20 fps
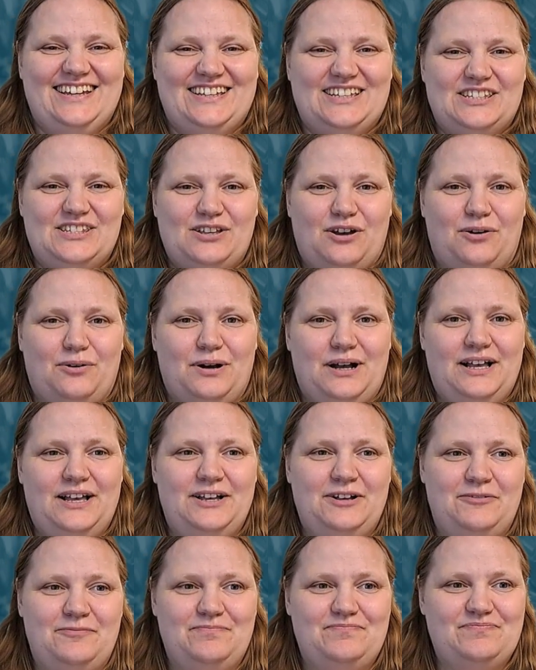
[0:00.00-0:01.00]
So
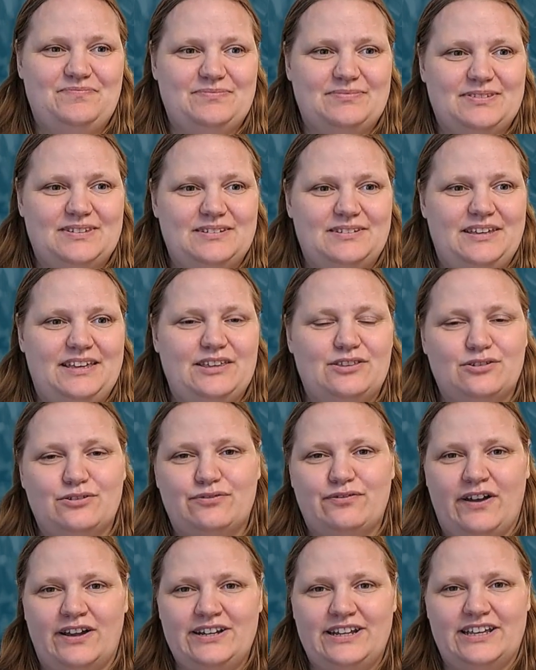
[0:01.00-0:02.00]
either
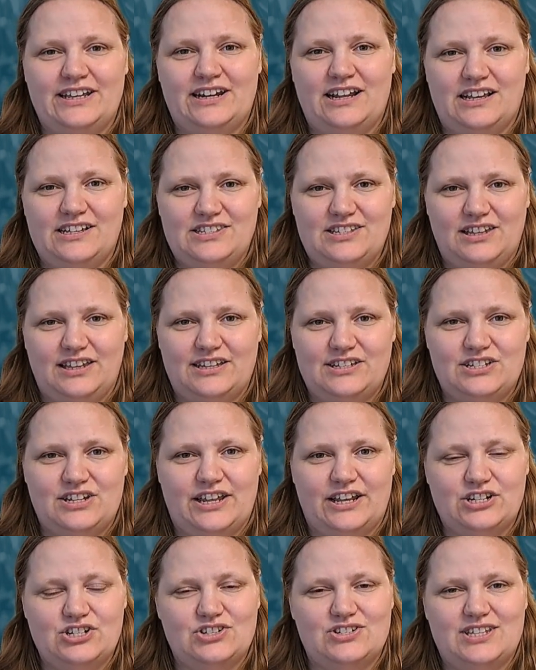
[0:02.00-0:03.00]
finding an
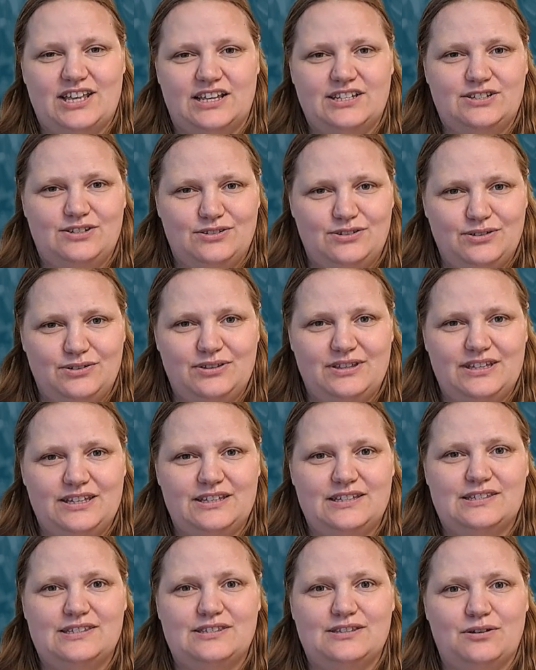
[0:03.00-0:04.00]
isolation exercise to do
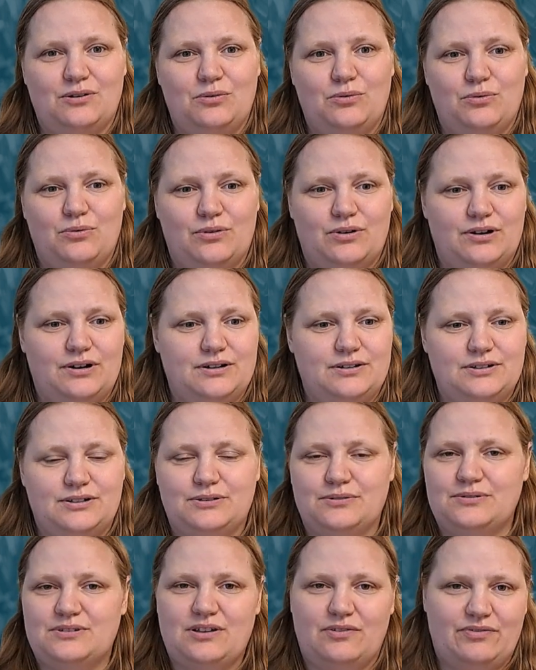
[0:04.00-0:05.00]
these or
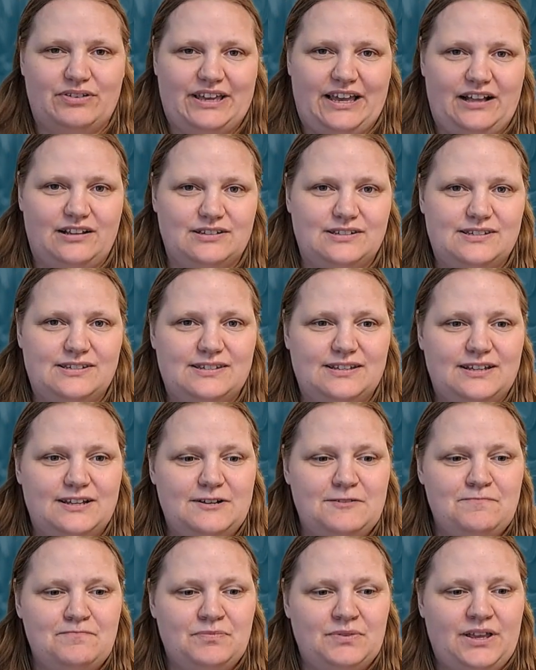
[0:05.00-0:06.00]
do something else.
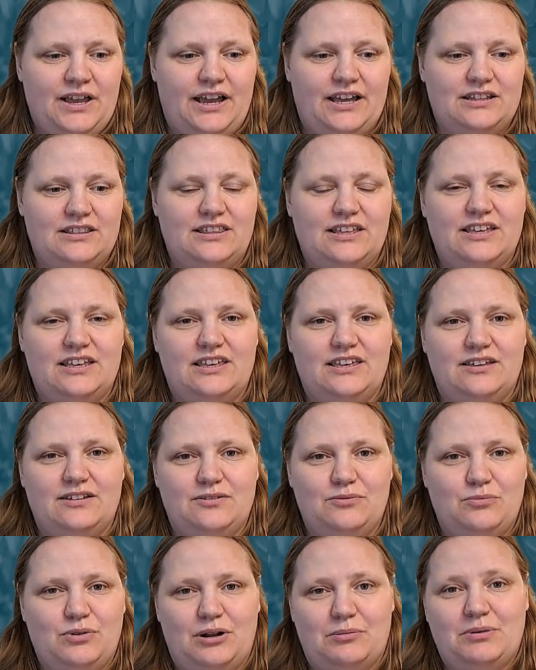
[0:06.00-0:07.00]
And think
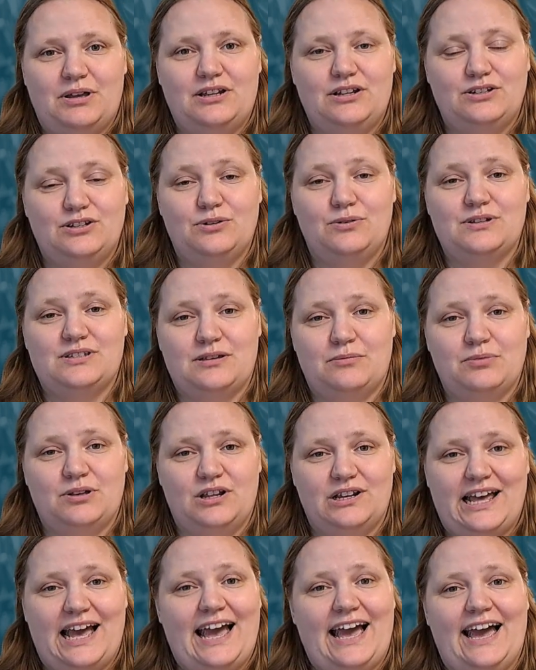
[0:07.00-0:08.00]
what I'm going to do is I'm
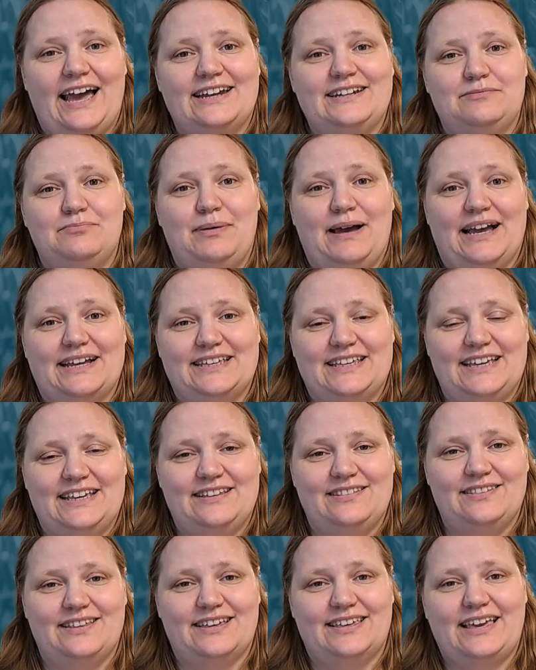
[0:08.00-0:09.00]
going to add back
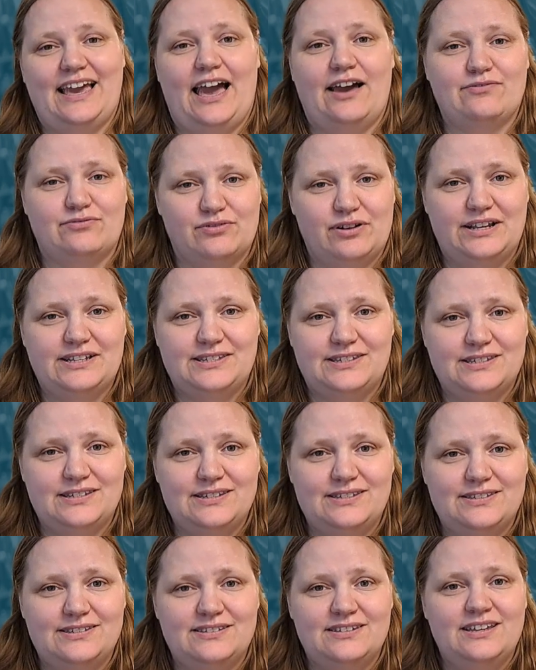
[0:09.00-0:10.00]
in the calf
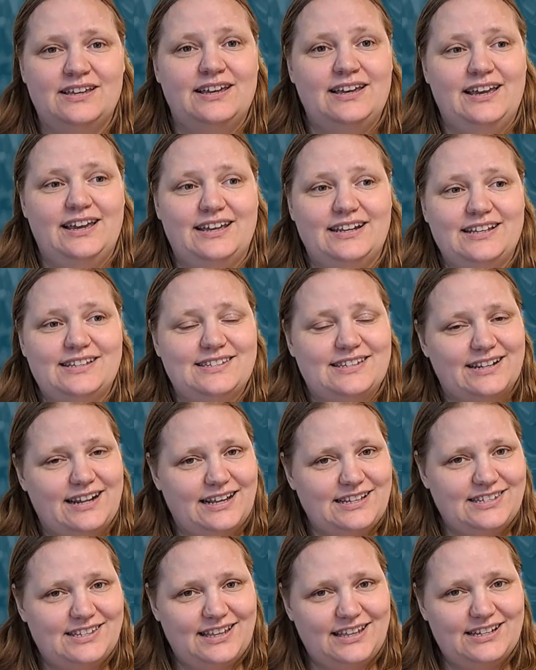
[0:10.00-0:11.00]
raises. It is an
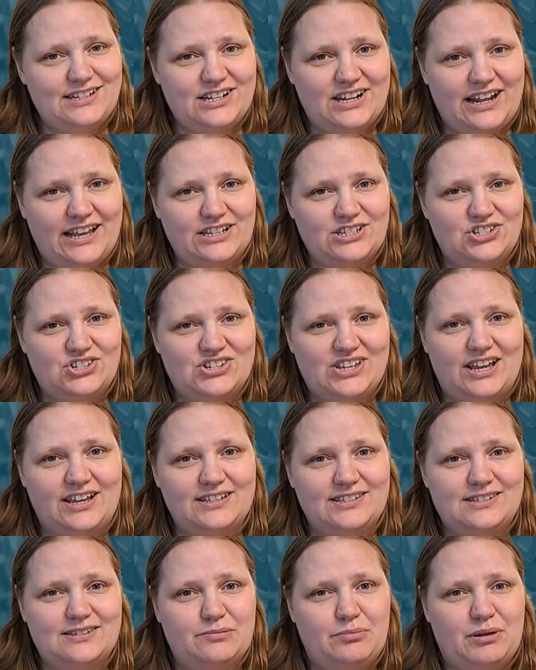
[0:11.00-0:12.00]
isolation
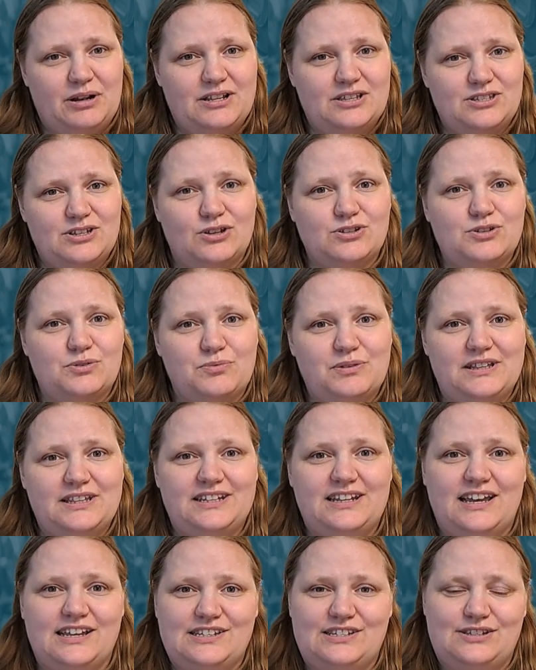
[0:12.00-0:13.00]
exercise, but it's also
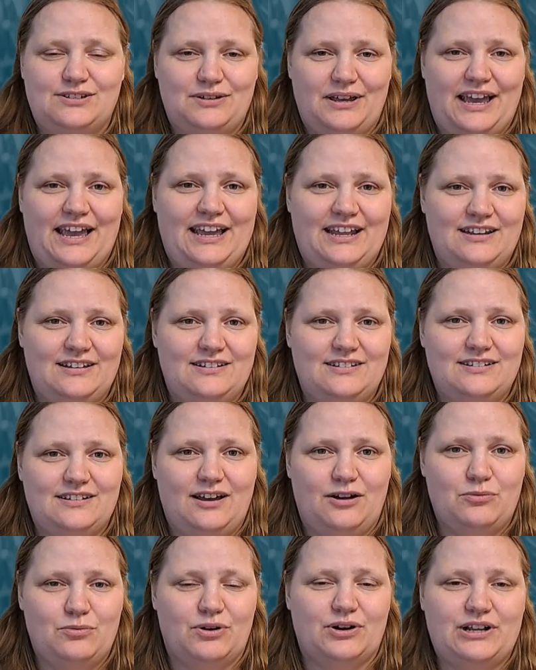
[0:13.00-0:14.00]
really nice to end
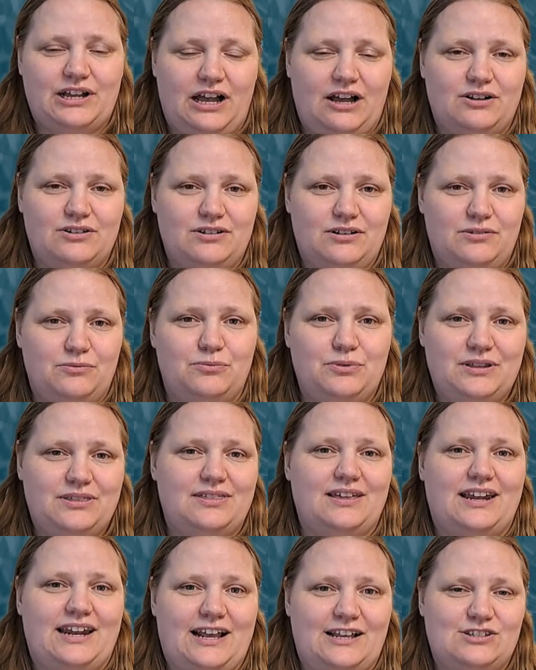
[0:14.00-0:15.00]
a workout with
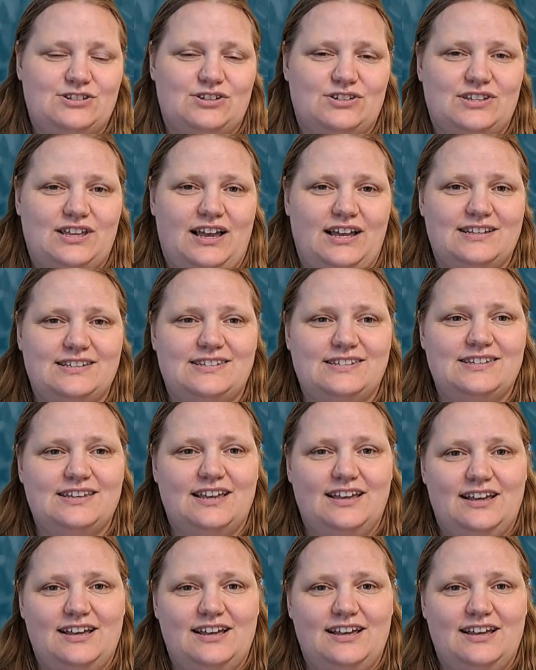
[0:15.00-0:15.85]
that exercise.